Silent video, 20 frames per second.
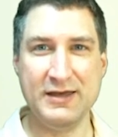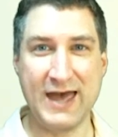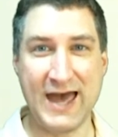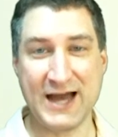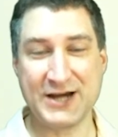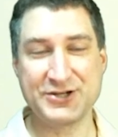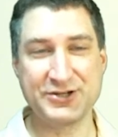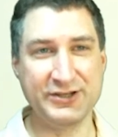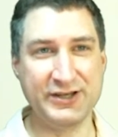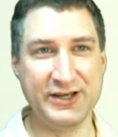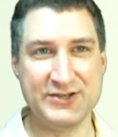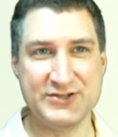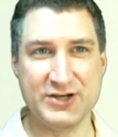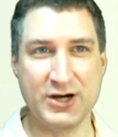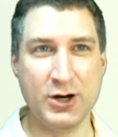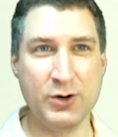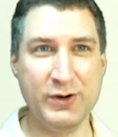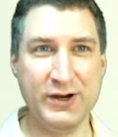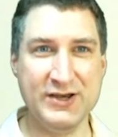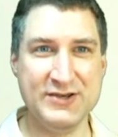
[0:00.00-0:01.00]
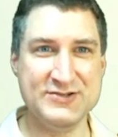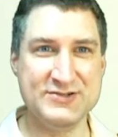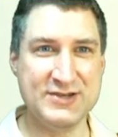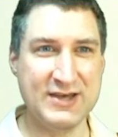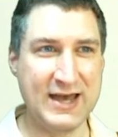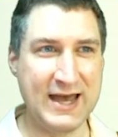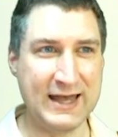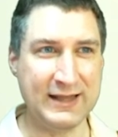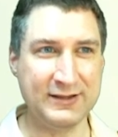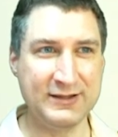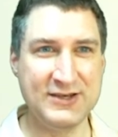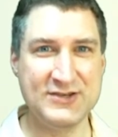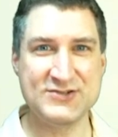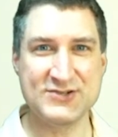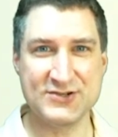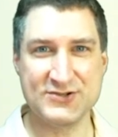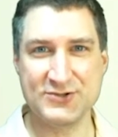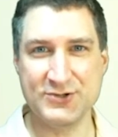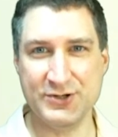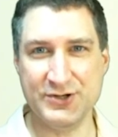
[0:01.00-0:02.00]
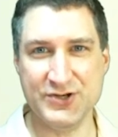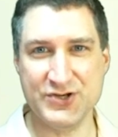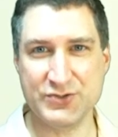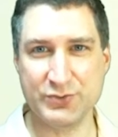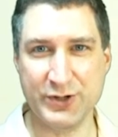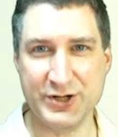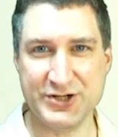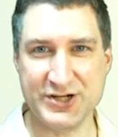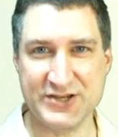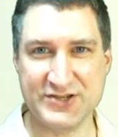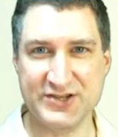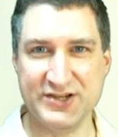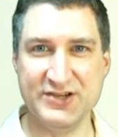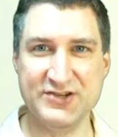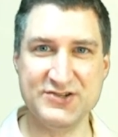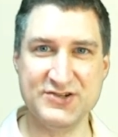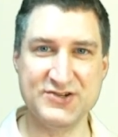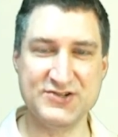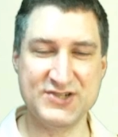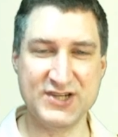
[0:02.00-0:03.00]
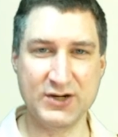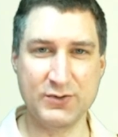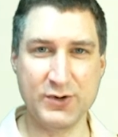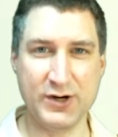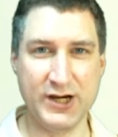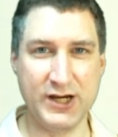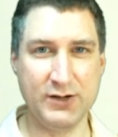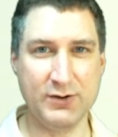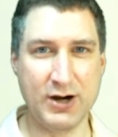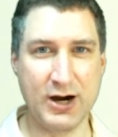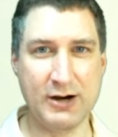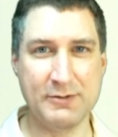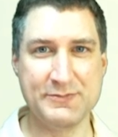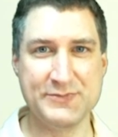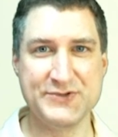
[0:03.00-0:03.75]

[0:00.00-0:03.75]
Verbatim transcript: actually it's always at least as good to switch as it is to stick where you are.